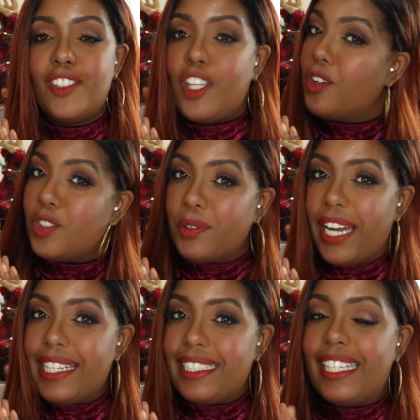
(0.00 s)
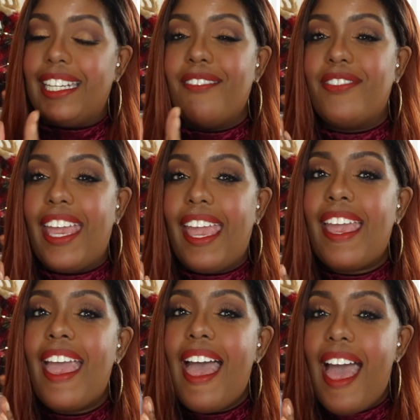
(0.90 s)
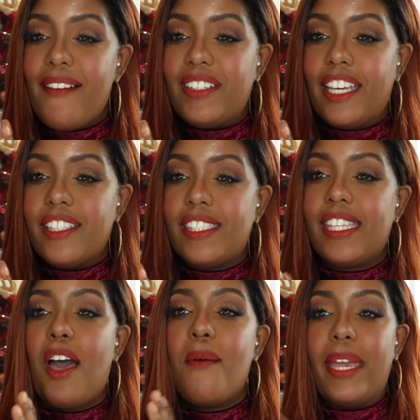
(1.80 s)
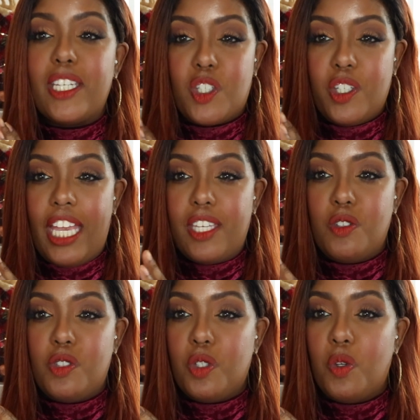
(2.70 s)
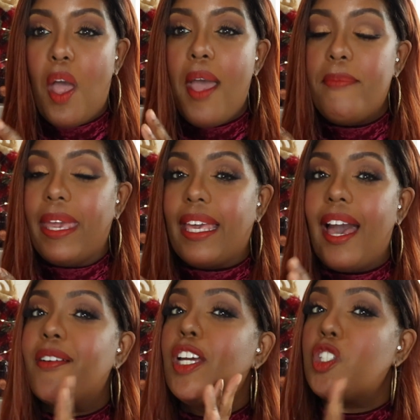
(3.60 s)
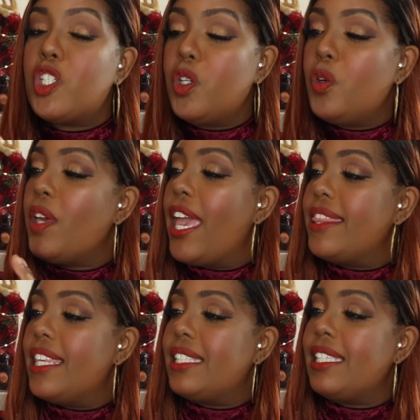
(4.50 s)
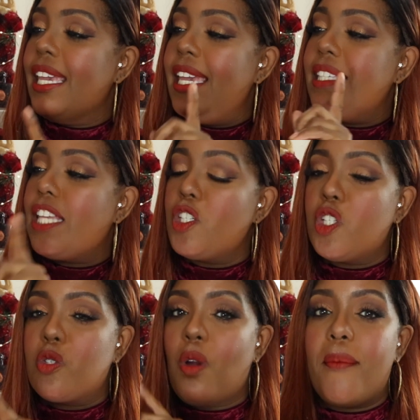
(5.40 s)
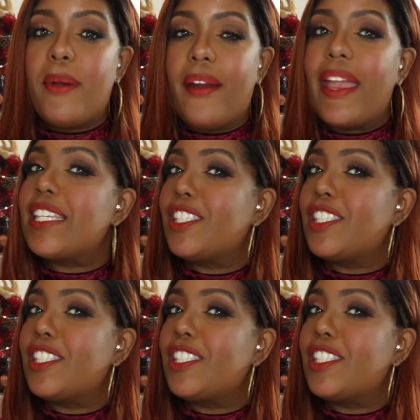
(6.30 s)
don't do what I did. If they have another sale, make sure that you do pick up two and this is a strawberry